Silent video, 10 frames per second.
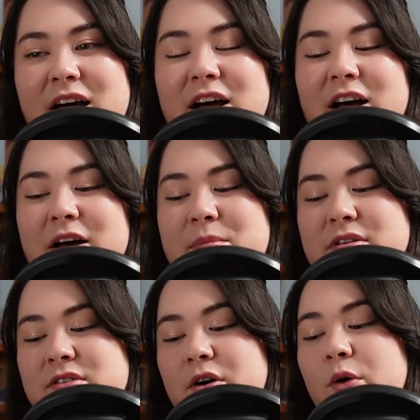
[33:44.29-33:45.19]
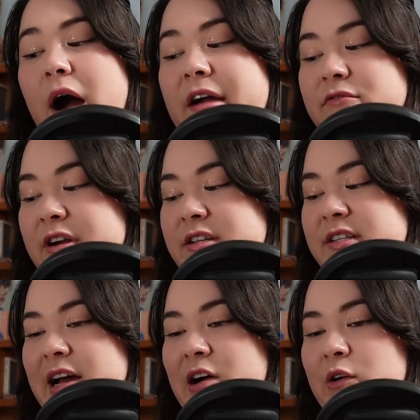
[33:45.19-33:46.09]
Um, so I've written
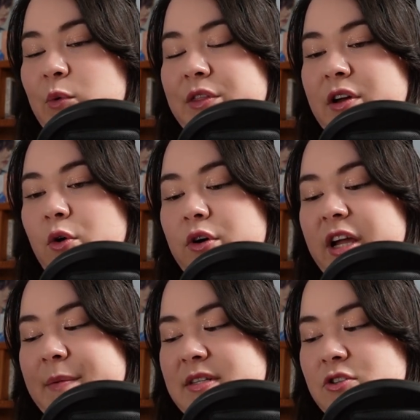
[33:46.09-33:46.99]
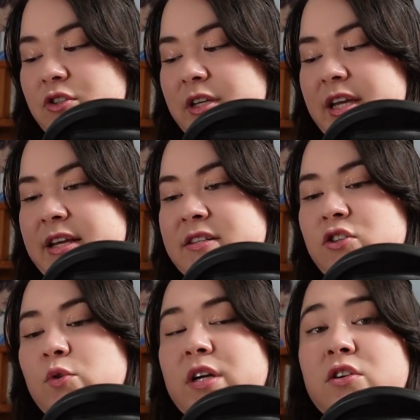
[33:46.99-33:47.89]
down what the corner game essentially is.
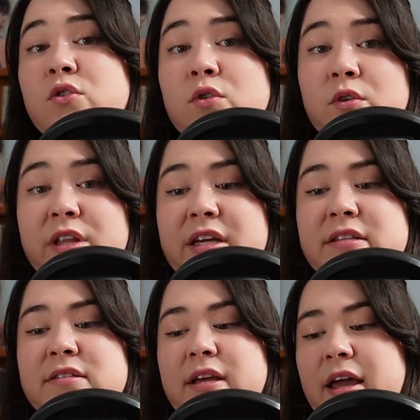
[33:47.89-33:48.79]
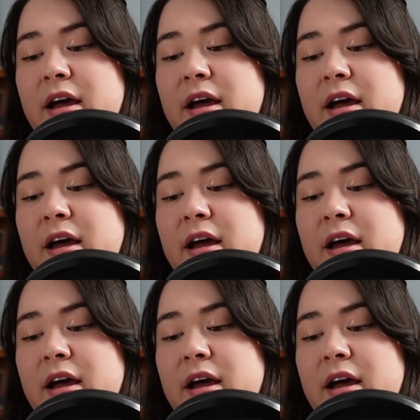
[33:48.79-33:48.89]
You can Google this.